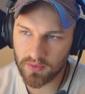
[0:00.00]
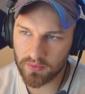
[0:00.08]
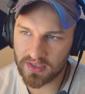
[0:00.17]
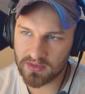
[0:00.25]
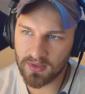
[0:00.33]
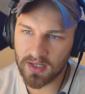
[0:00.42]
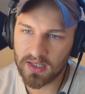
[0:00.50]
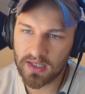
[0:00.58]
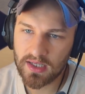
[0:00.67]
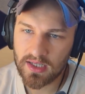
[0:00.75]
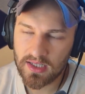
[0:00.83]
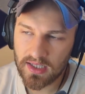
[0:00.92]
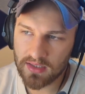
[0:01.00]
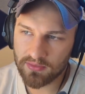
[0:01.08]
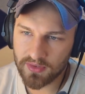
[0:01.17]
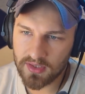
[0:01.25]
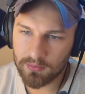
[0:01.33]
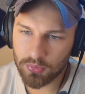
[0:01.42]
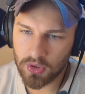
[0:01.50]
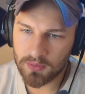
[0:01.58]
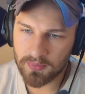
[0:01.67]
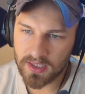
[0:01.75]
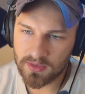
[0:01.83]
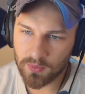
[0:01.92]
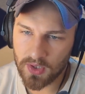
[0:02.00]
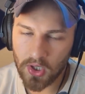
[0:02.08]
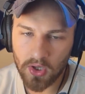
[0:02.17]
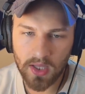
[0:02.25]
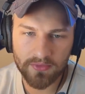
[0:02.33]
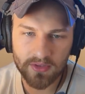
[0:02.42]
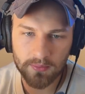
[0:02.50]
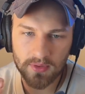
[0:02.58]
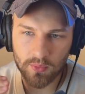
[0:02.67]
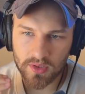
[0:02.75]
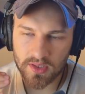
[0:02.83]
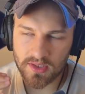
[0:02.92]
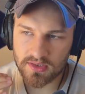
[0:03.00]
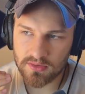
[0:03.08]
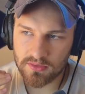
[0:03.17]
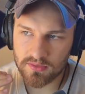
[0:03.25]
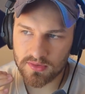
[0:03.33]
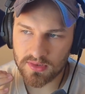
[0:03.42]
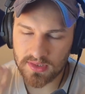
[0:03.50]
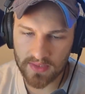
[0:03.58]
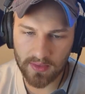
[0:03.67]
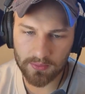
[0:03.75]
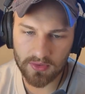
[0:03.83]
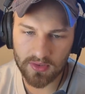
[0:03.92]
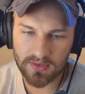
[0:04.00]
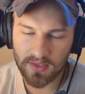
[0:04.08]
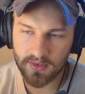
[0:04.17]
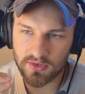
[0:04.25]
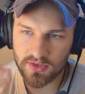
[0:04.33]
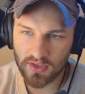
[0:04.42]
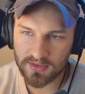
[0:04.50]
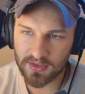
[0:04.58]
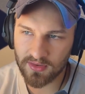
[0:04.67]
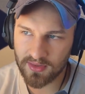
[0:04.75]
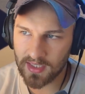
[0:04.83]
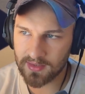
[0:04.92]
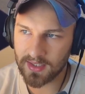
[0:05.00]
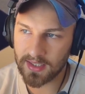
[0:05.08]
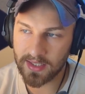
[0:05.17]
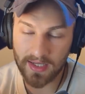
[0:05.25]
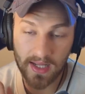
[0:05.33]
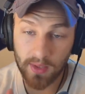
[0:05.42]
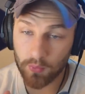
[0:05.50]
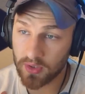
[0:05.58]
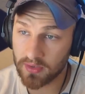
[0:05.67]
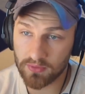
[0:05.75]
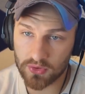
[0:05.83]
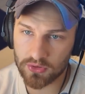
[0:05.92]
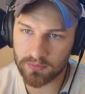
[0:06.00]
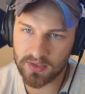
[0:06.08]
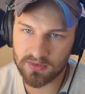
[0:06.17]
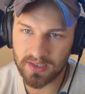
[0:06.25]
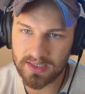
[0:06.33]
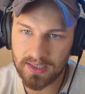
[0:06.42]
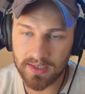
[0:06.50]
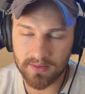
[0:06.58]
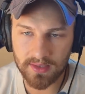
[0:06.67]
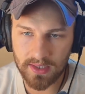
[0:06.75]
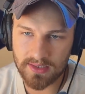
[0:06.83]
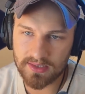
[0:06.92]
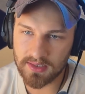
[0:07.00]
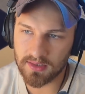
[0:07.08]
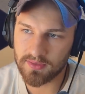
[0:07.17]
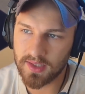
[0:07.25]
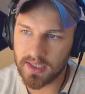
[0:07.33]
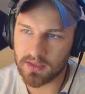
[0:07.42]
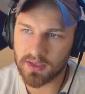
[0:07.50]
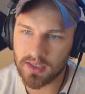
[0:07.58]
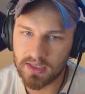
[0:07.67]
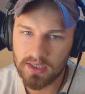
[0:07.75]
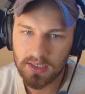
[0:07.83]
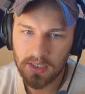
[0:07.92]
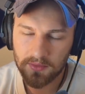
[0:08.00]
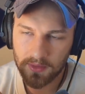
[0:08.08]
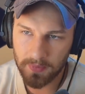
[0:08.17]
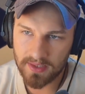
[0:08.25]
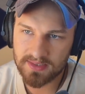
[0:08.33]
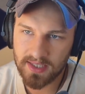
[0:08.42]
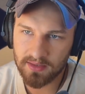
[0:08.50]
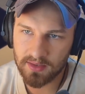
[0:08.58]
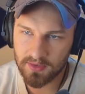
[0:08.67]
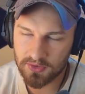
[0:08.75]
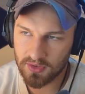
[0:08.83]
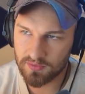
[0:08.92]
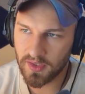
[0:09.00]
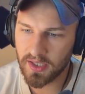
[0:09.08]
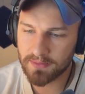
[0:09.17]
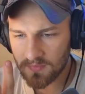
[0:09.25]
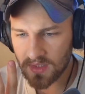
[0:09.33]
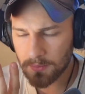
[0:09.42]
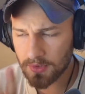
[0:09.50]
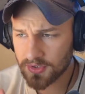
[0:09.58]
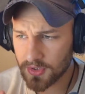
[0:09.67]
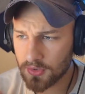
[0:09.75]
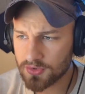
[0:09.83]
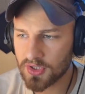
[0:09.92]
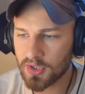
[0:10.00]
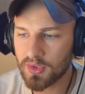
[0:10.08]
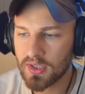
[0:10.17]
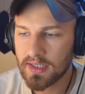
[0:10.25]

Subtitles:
resume is really important, because we all have to be willing to give opportunities. And there's a certain thing, like, again, I work in recruitment, so I get the idea of hiring the best talent that you can find. But there's also,